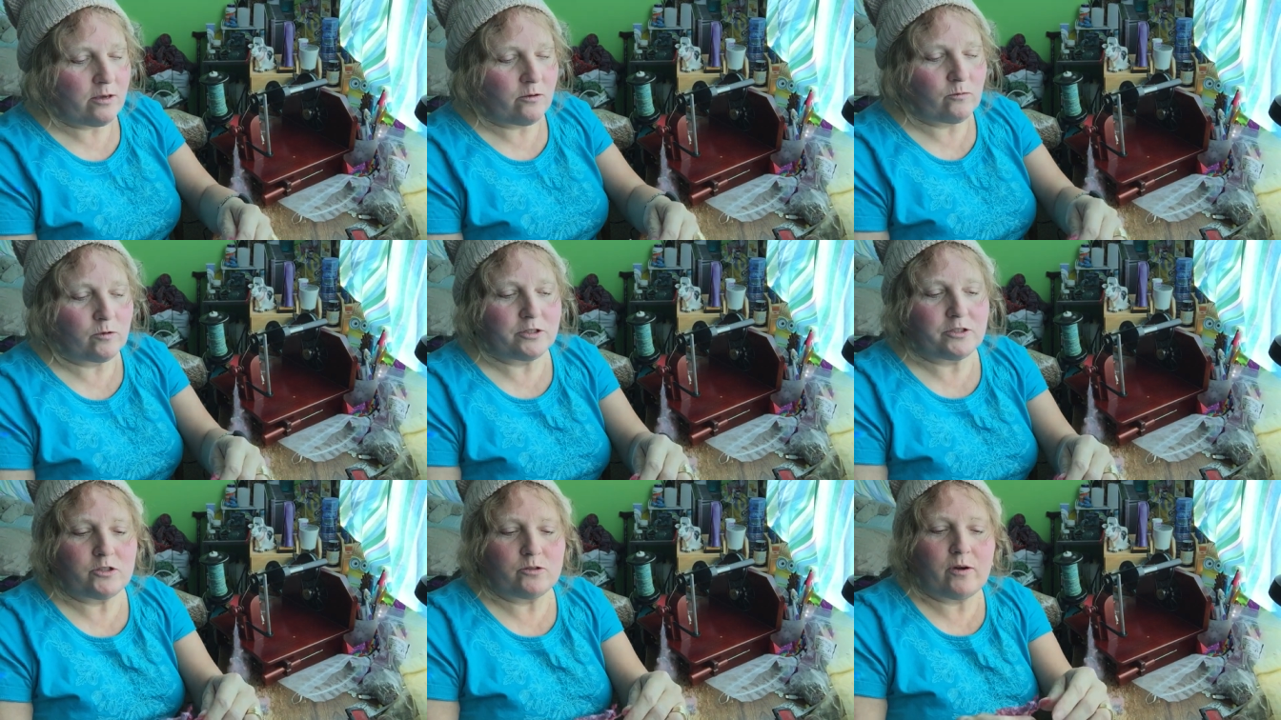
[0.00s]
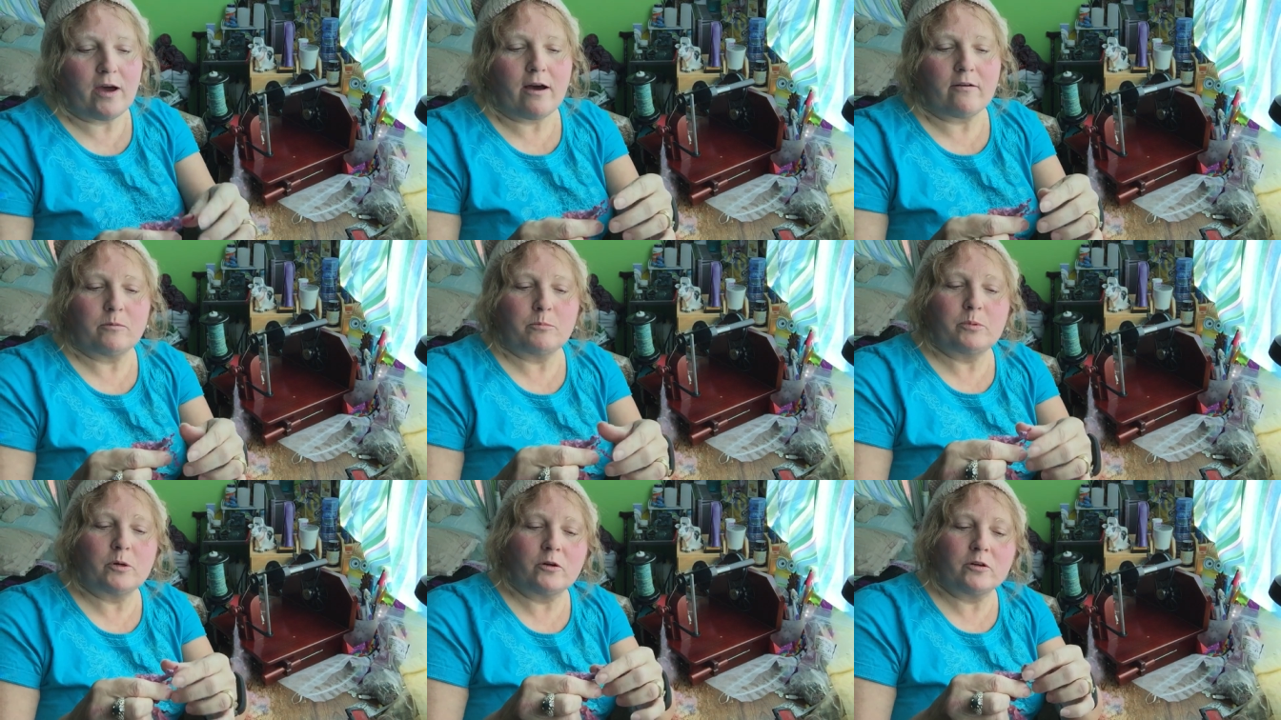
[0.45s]
once you
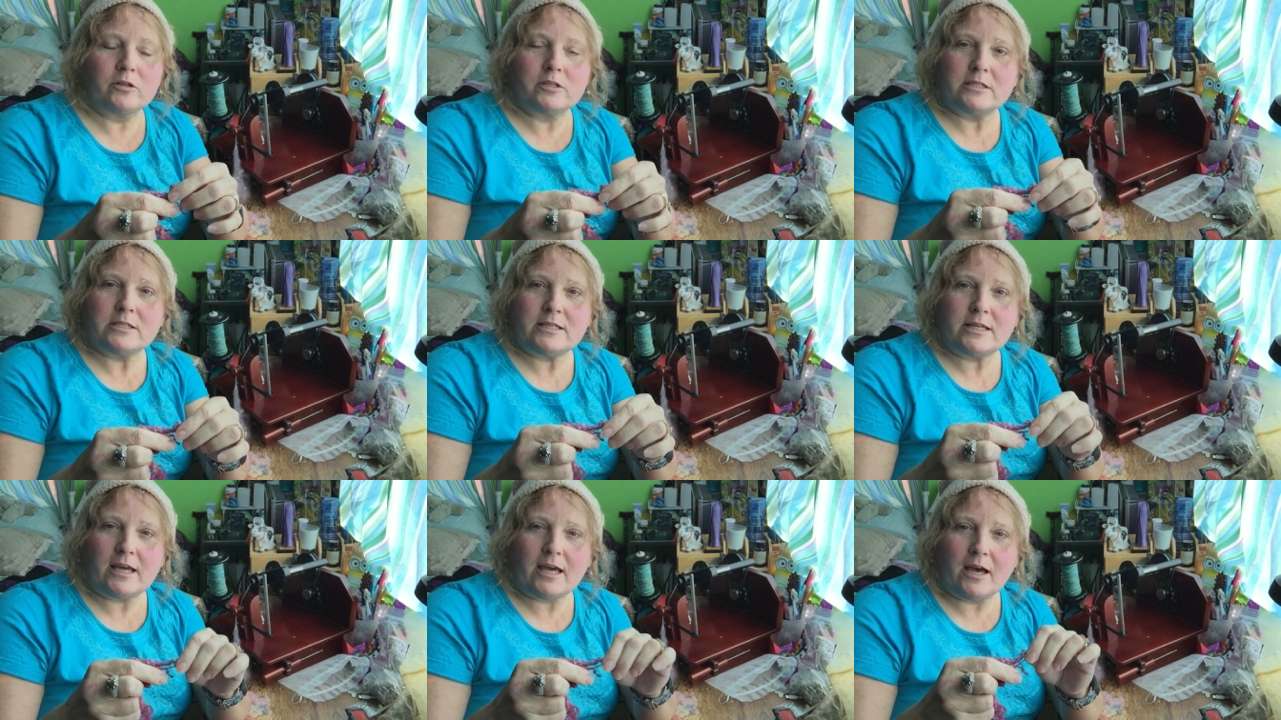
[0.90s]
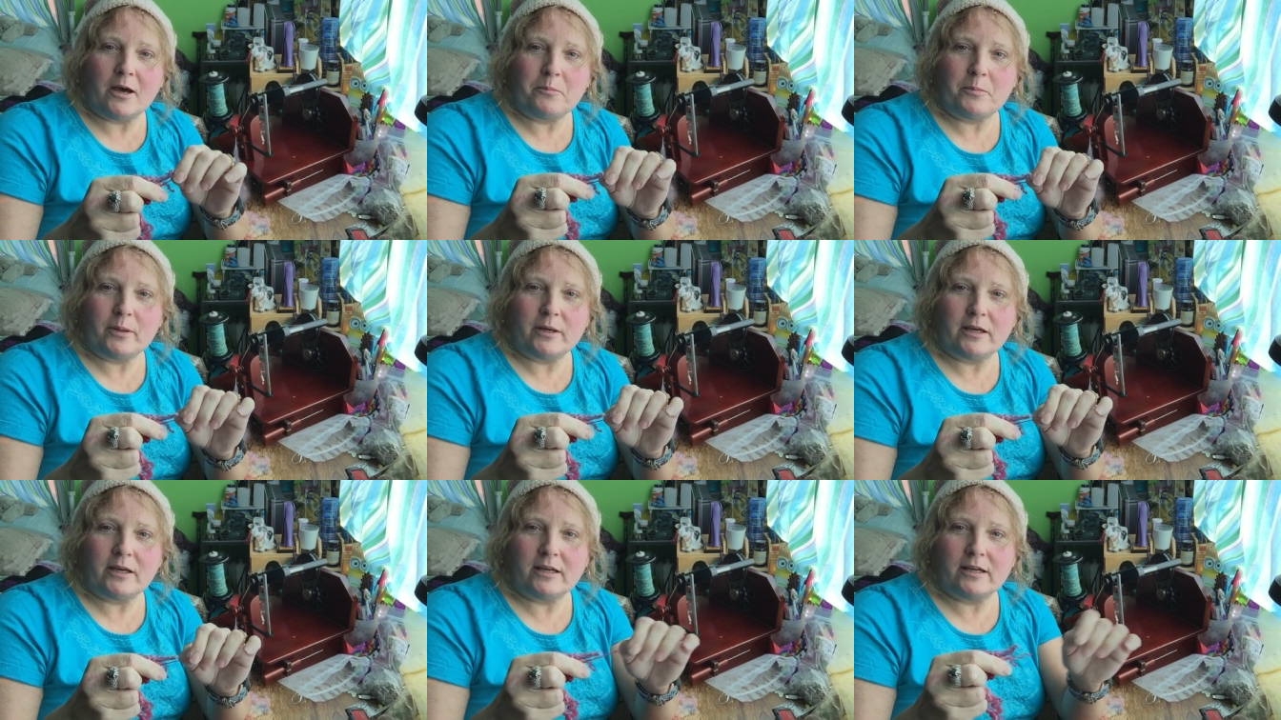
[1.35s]
have a broken
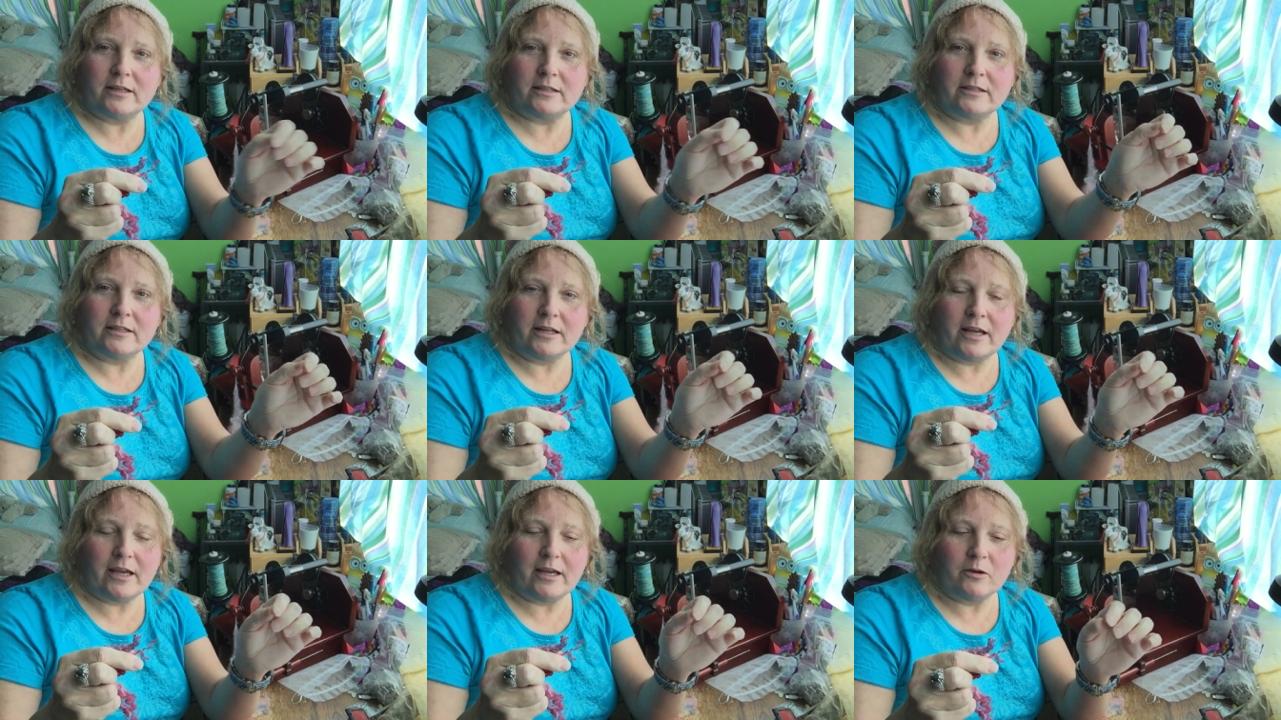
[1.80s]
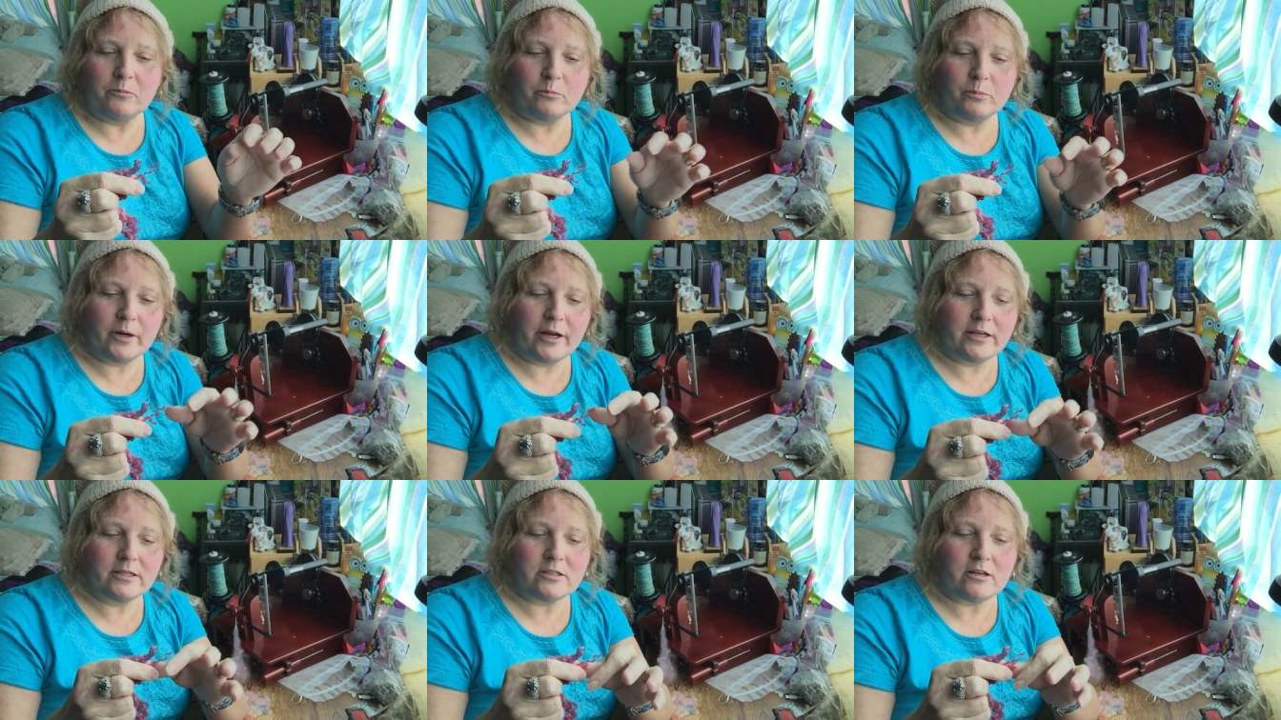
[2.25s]
tip, it
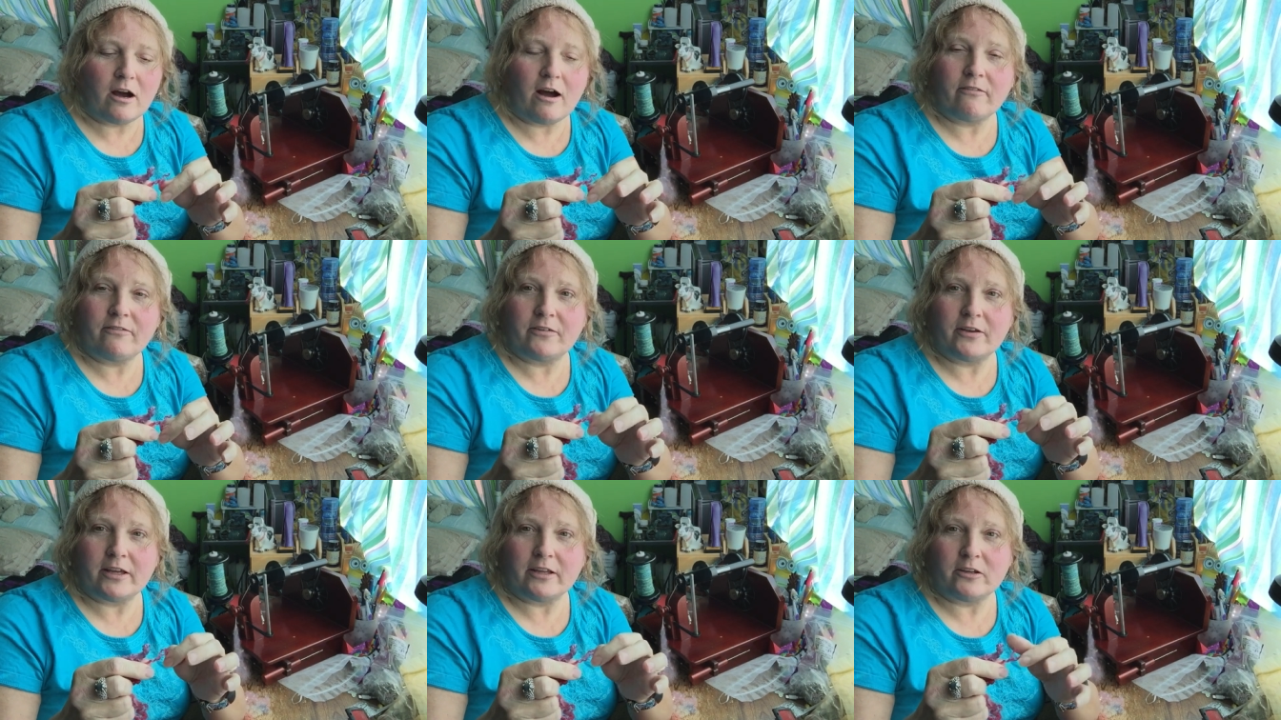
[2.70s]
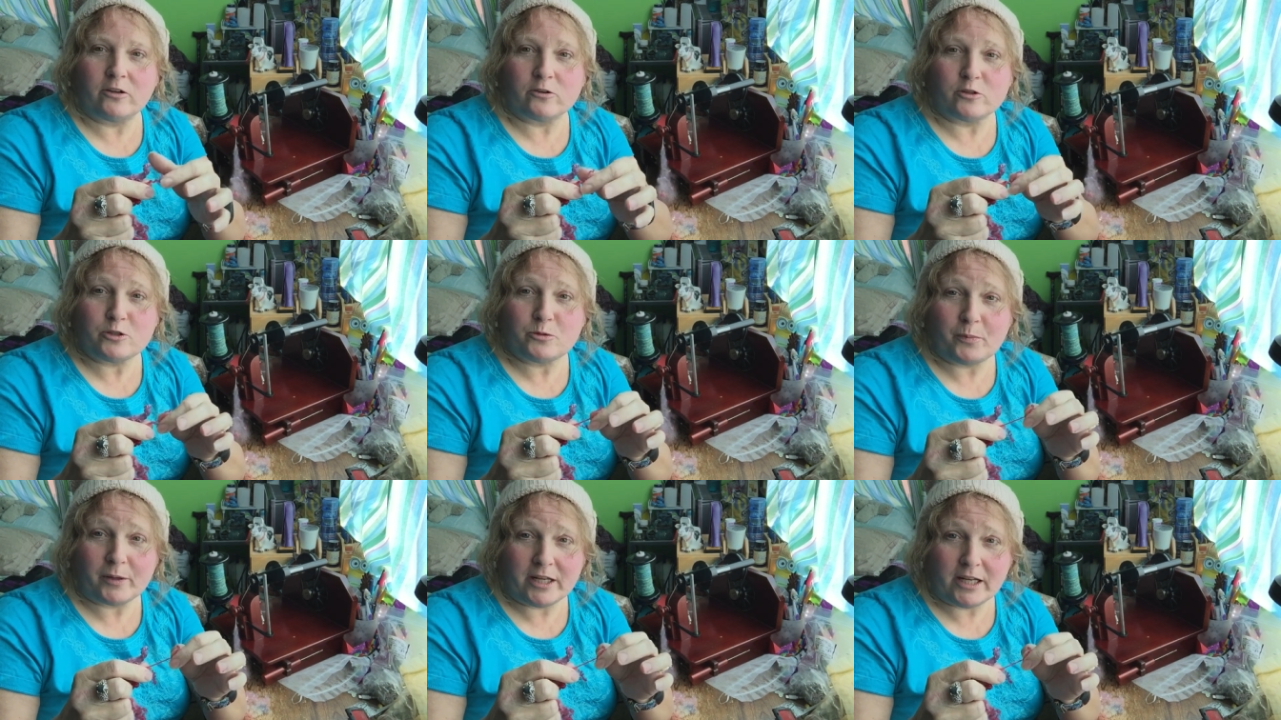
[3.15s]
breaks off in your
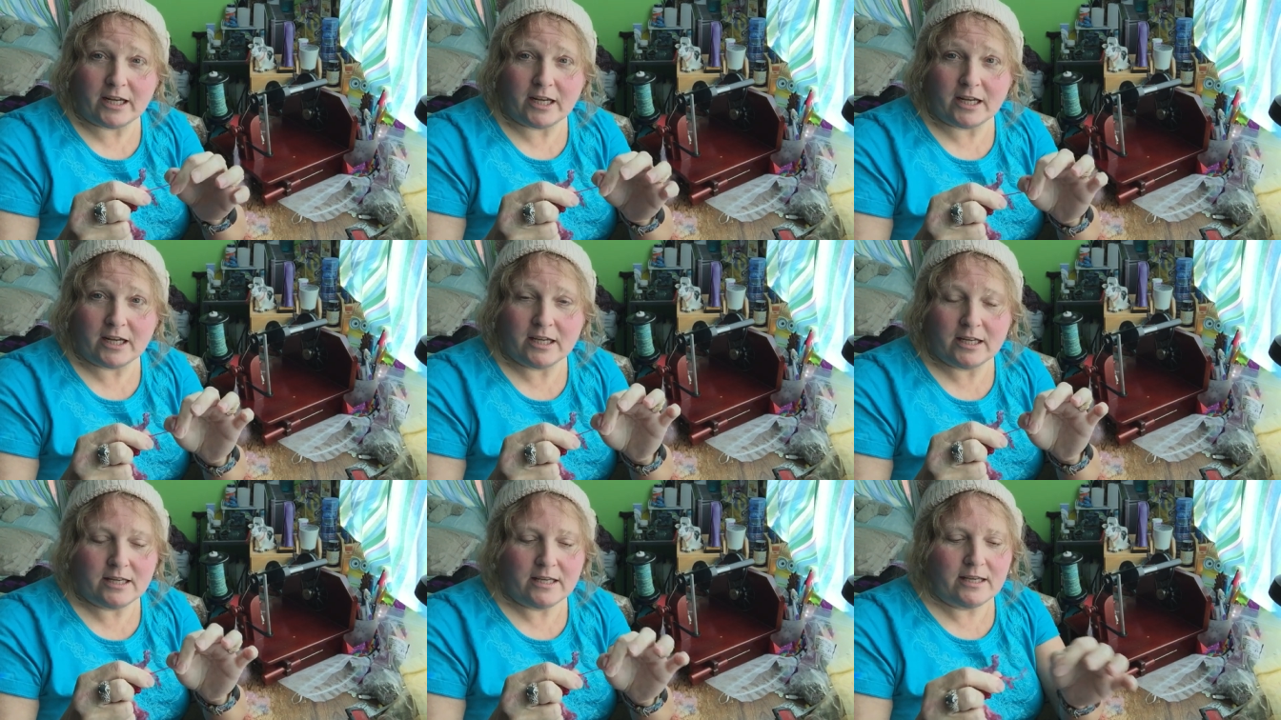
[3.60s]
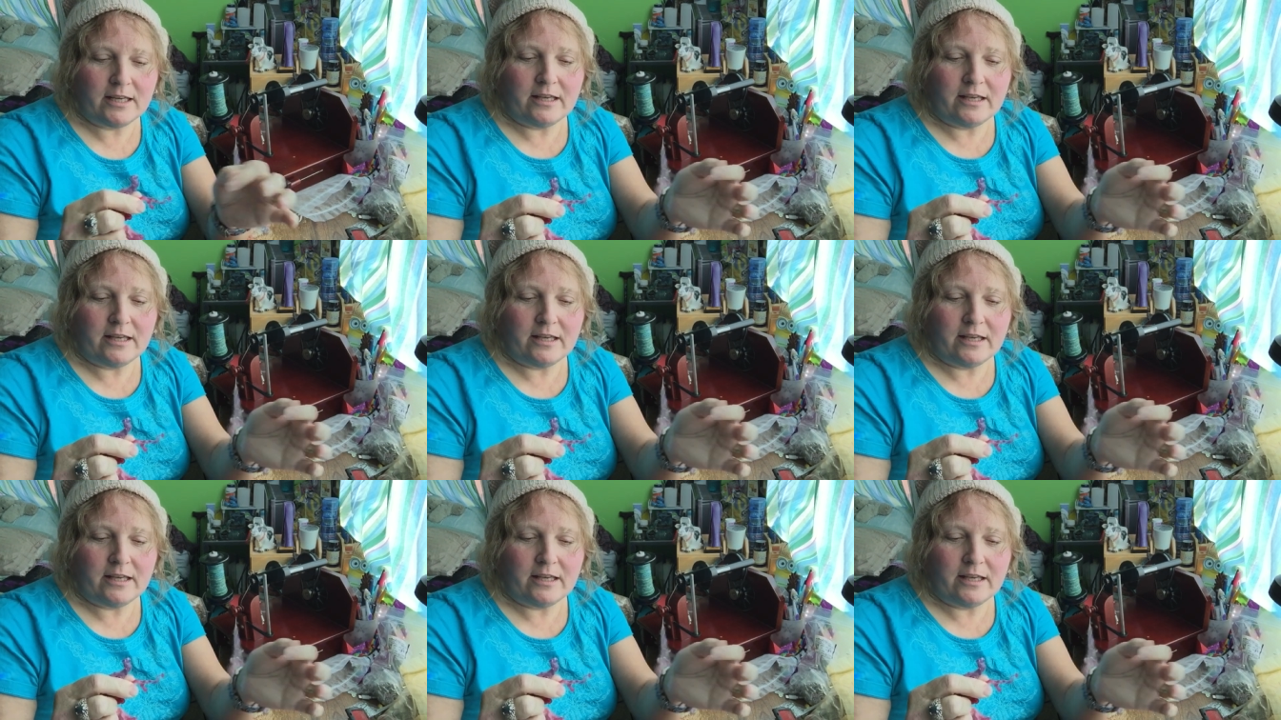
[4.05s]
spinning,